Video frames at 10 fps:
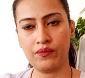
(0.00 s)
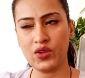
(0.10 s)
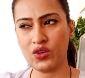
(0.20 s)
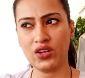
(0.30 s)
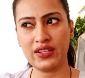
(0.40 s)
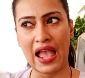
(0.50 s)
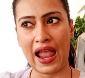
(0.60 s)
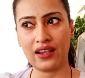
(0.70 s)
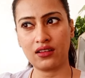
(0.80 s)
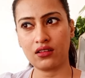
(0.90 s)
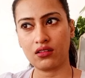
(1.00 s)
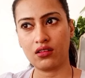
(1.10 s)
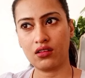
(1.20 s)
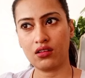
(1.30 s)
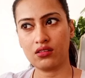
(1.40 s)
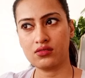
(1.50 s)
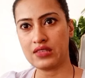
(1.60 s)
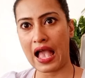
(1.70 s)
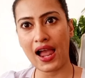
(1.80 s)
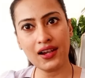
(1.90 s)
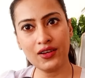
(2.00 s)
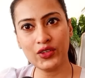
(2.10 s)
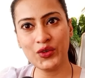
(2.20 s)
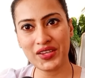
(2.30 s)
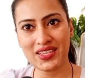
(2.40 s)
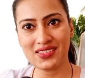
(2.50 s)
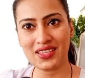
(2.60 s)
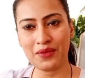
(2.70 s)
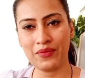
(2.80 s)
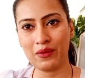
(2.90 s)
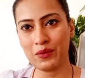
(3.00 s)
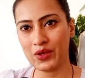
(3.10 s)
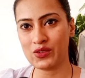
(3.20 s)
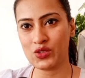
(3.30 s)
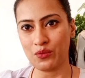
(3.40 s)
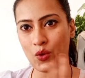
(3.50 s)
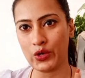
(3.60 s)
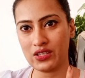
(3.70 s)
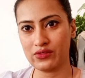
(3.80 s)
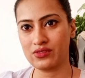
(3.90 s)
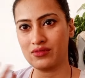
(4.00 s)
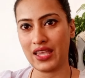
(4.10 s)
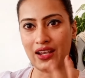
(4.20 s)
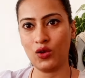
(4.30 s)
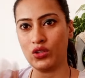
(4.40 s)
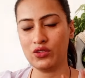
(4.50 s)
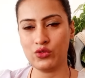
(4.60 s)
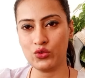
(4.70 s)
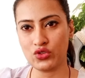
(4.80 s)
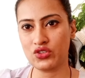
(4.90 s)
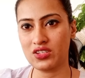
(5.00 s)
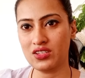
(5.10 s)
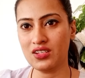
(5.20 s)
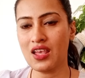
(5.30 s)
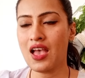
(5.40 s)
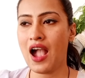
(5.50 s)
you're not that sad, you can say, maybe because your body is getting all the nutrition.